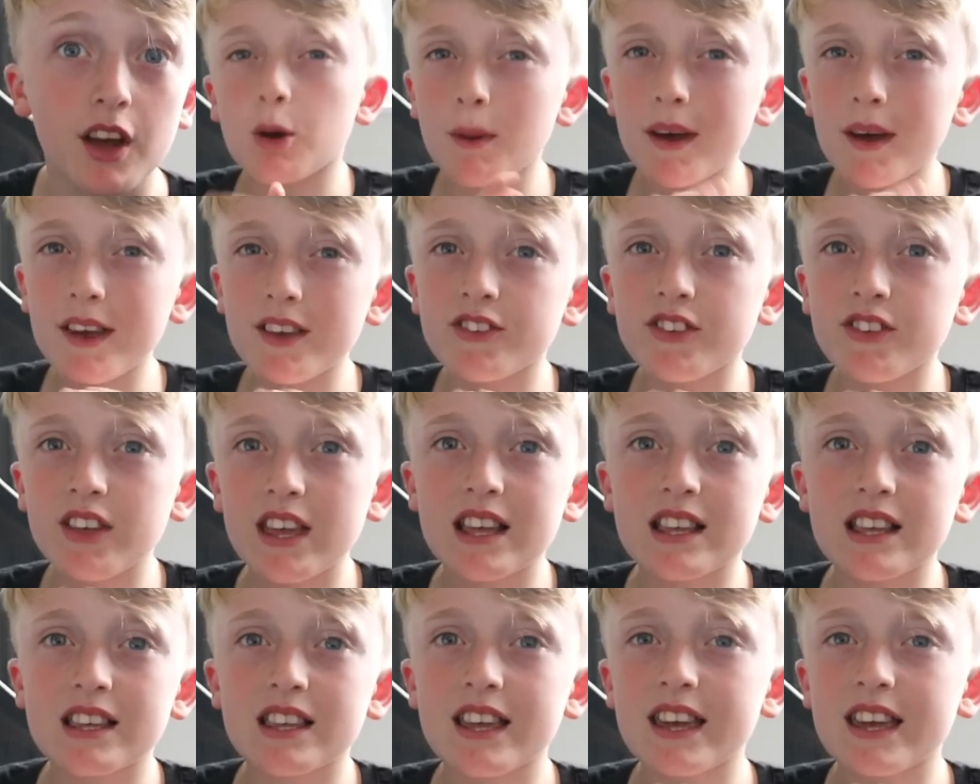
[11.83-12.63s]
So
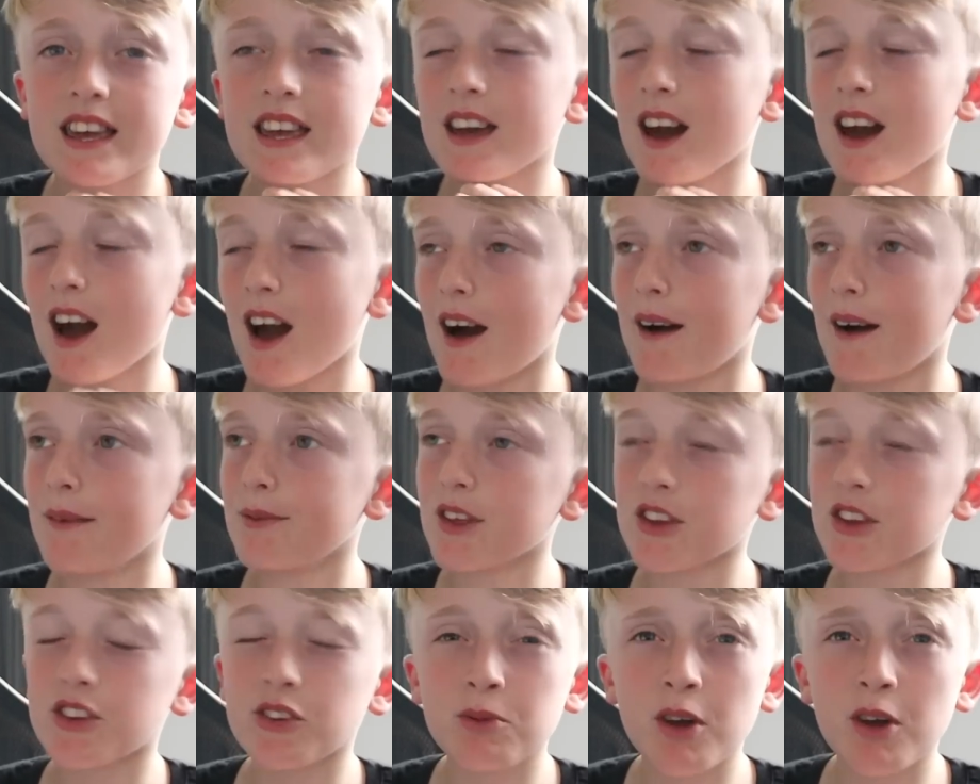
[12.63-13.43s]
basically,
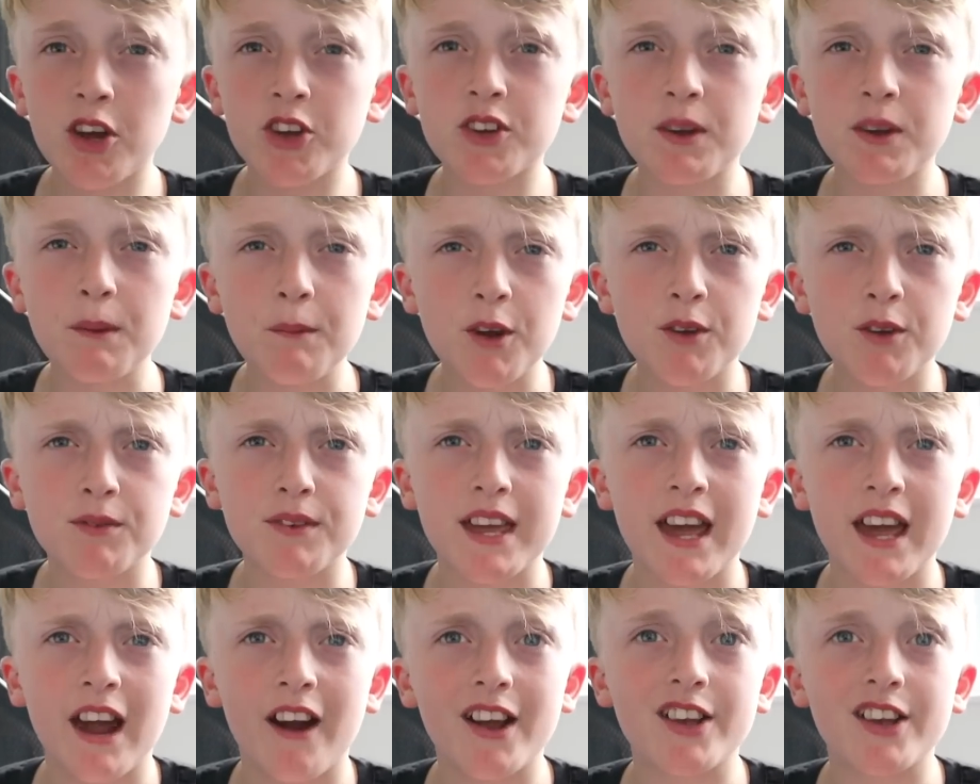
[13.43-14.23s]
this emoji
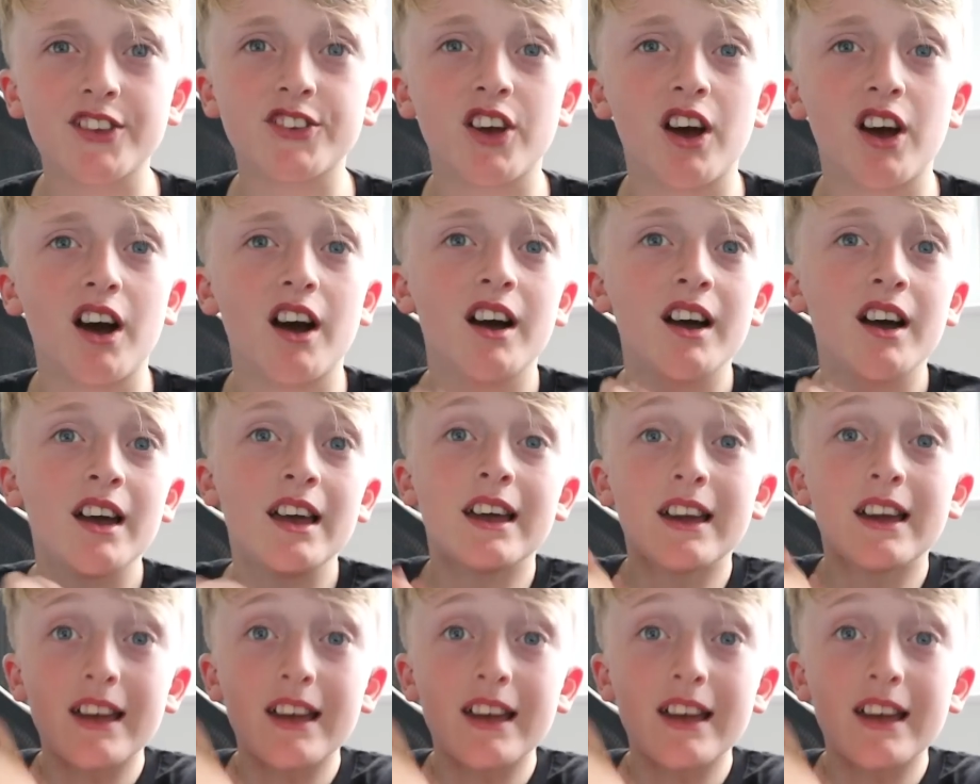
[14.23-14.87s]
movie character